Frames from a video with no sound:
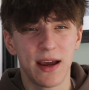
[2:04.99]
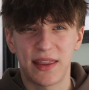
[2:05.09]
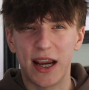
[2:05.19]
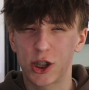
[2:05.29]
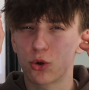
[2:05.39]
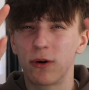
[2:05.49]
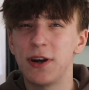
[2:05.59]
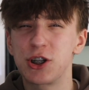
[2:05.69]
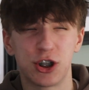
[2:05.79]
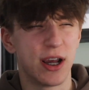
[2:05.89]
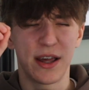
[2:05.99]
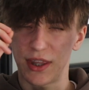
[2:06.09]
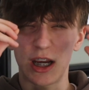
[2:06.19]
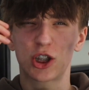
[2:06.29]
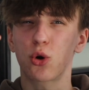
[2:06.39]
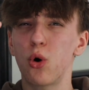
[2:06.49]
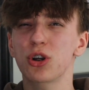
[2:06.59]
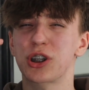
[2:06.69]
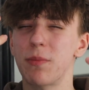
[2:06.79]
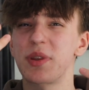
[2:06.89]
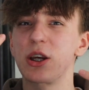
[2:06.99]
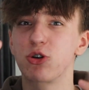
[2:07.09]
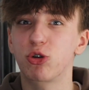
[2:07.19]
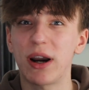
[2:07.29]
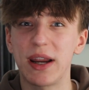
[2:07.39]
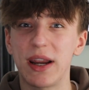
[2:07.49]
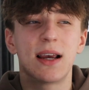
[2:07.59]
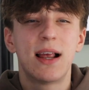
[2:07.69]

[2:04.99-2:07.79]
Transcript: They saw a vision, they saw something great,